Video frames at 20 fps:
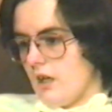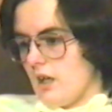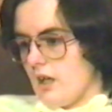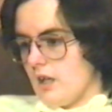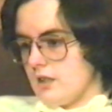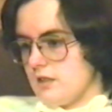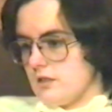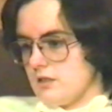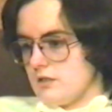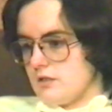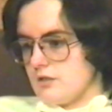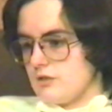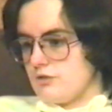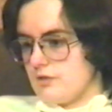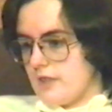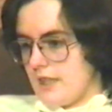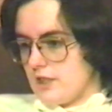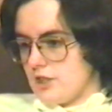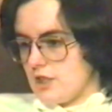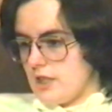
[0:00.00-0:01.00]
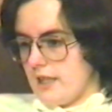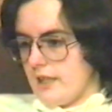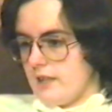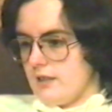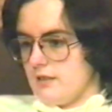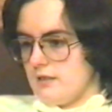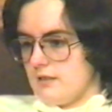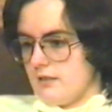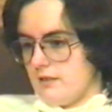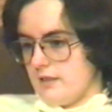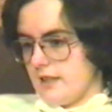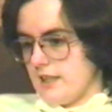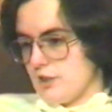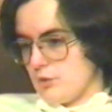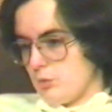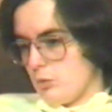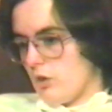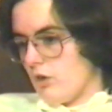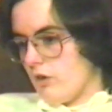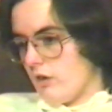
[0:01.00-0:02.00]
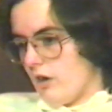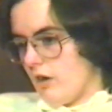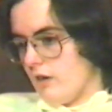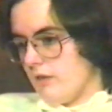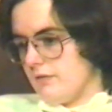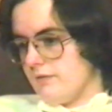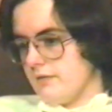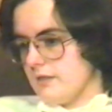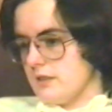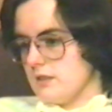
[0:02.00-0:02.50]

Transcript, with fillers: And gradually these wore off,